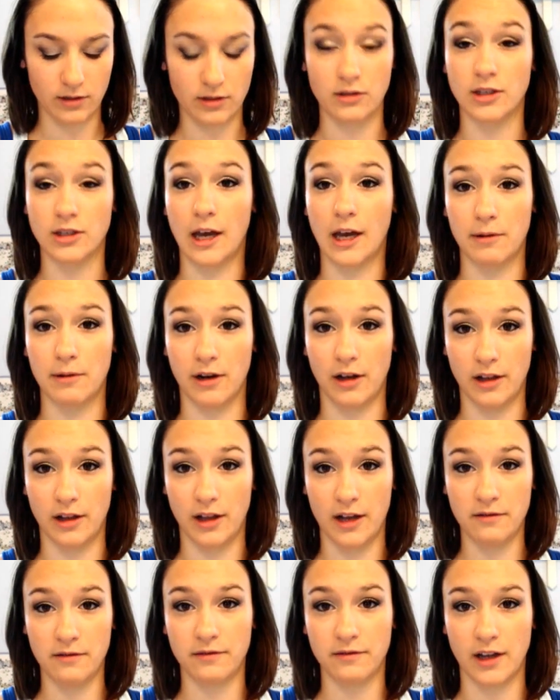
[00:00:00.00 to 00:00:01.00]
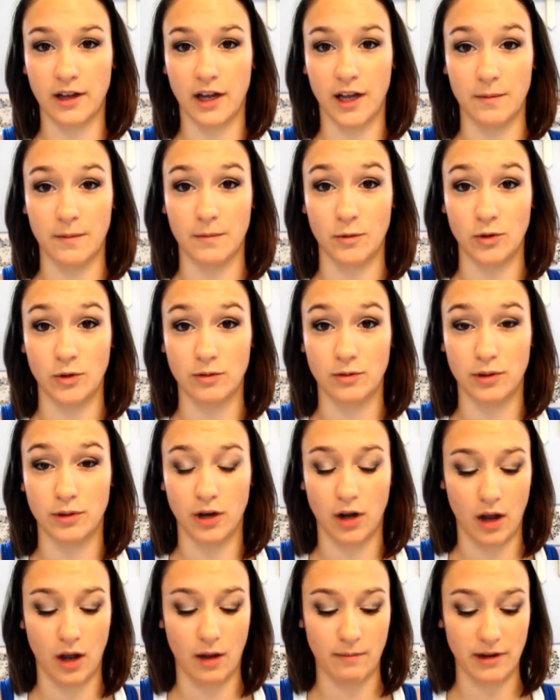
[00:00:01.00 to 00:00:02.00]
To top it all off, I'm going to
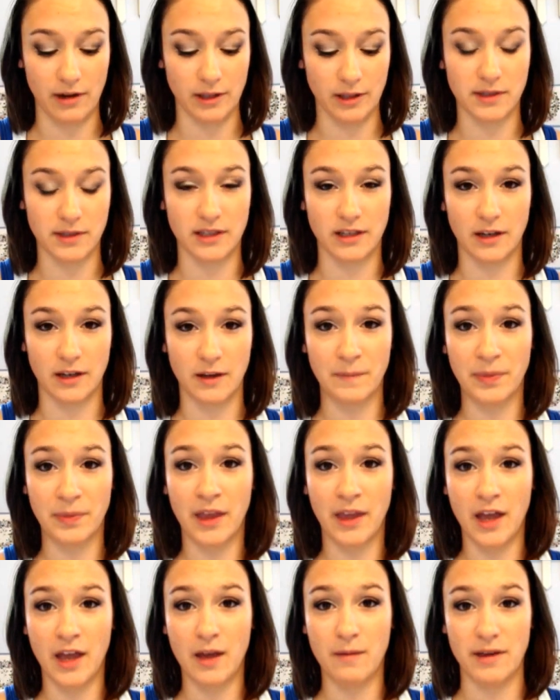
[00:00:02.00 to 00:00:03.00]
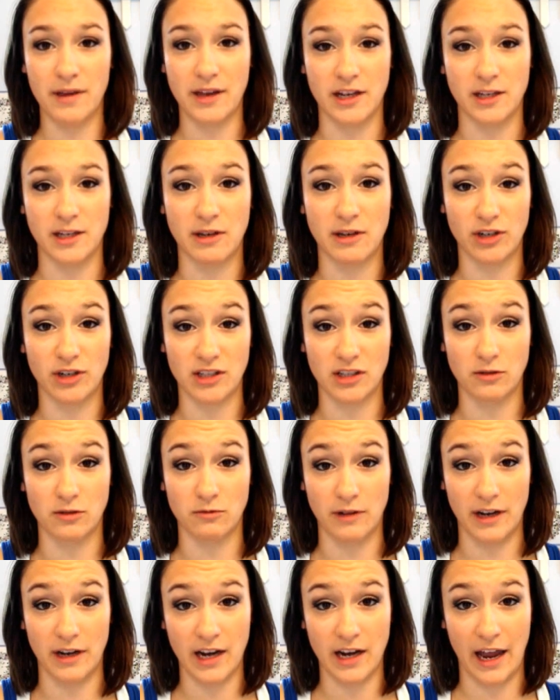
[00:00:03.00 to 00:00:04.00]
put on my lipstick. Because my dress is
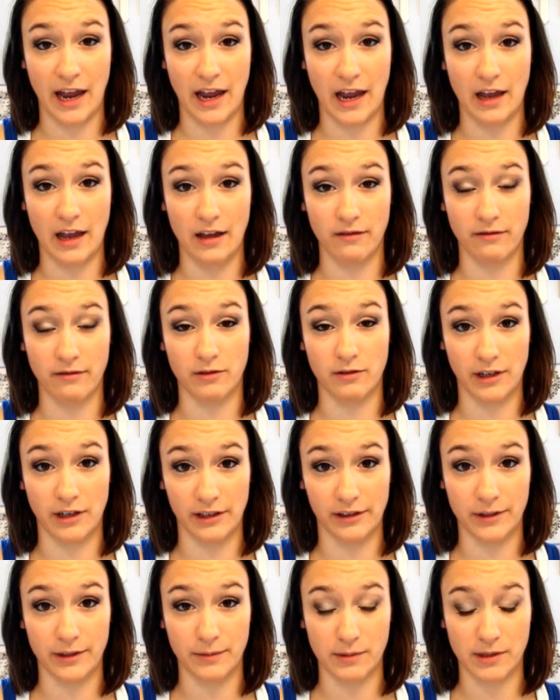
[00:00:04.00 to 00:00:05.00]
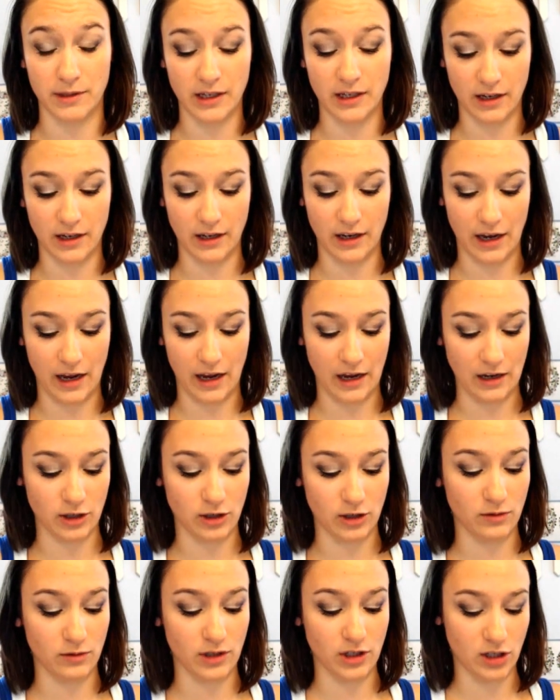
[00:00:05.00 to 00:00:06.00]
red, I have red lipstick, and
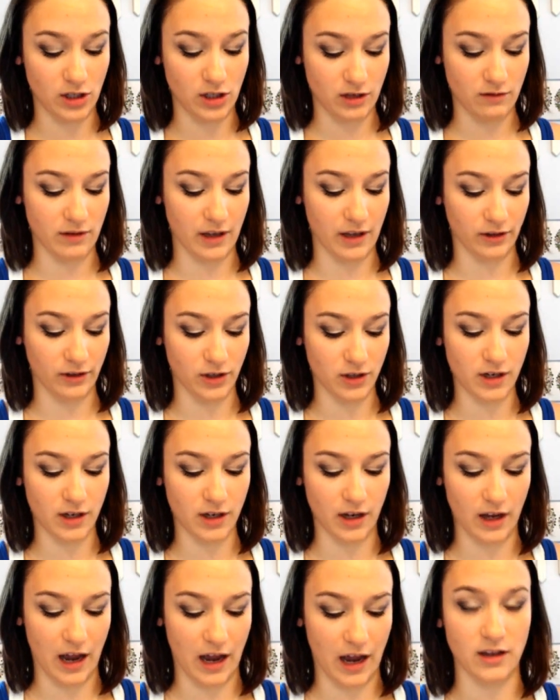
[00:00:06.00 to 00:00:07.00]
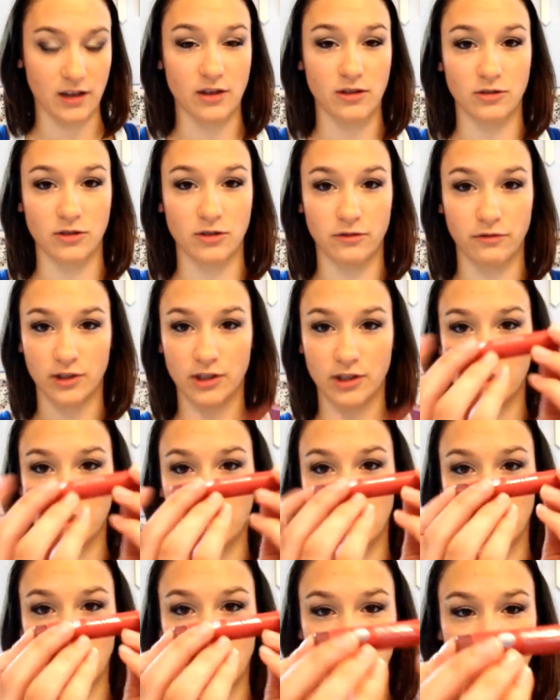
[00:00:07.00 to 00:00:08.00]
to achieve that look, I use
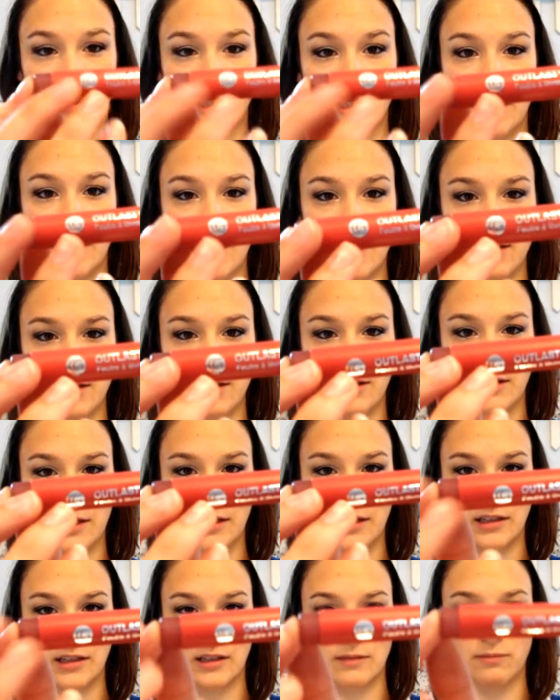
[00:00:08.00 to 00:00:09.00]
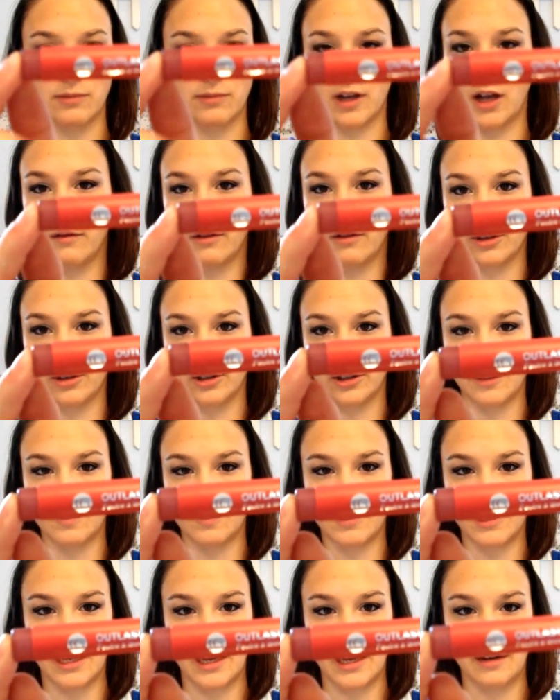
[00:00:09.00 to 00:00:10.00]
first a lip stain. This is Covergirl
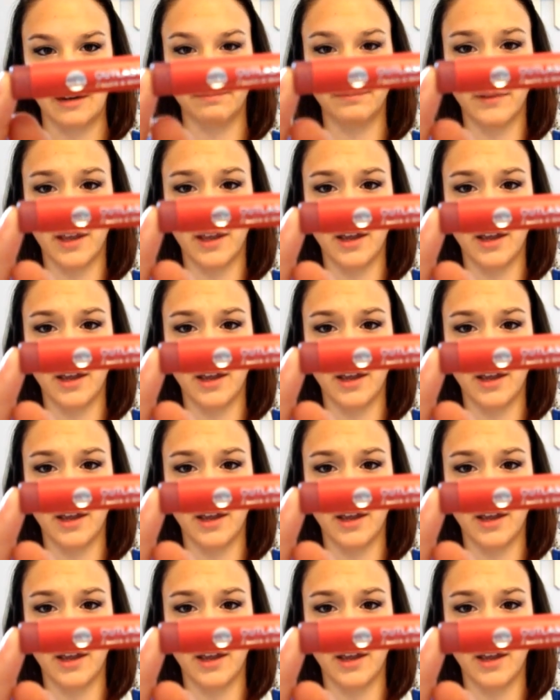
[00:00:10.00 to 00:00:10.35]
lip stain.